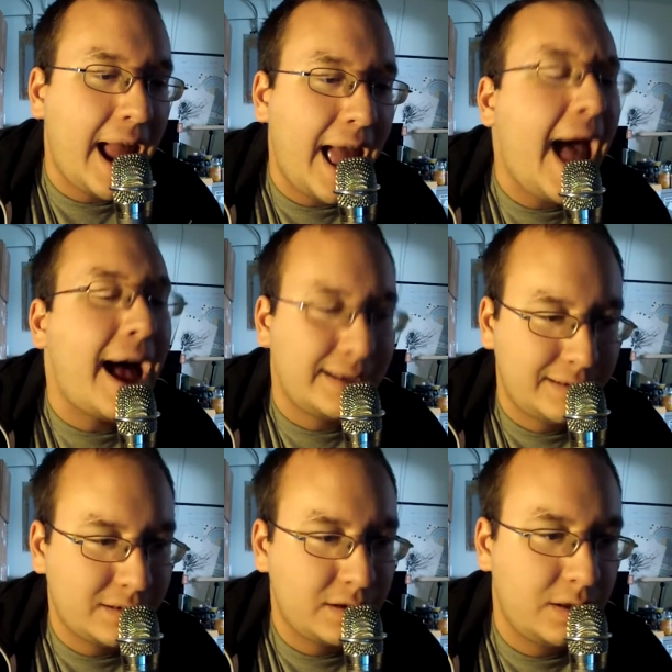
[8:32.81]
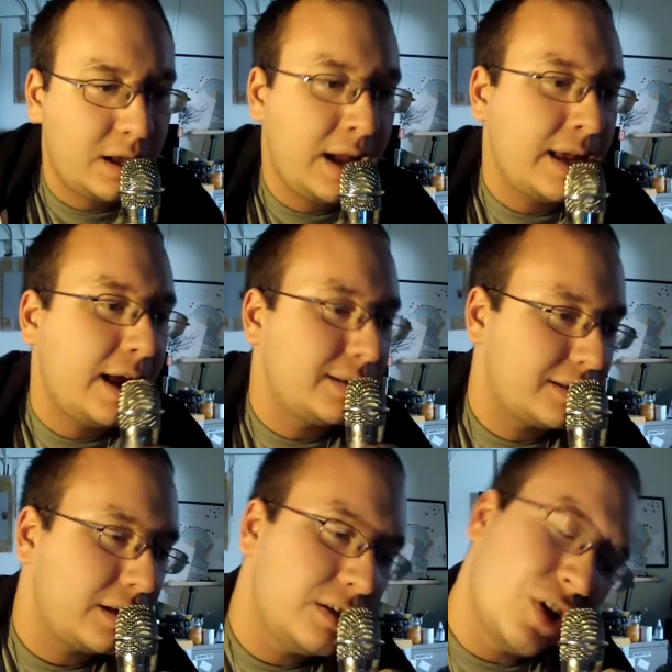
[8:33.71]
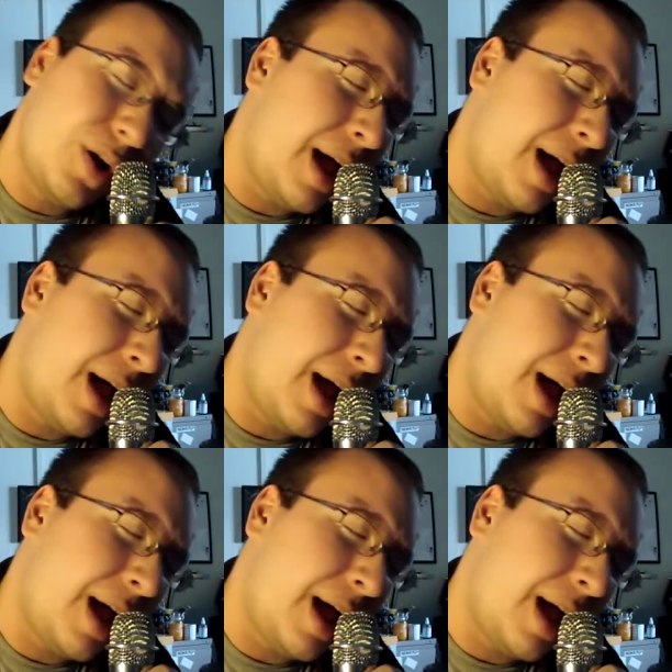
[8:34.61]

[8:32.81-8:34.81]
ask, I guess. So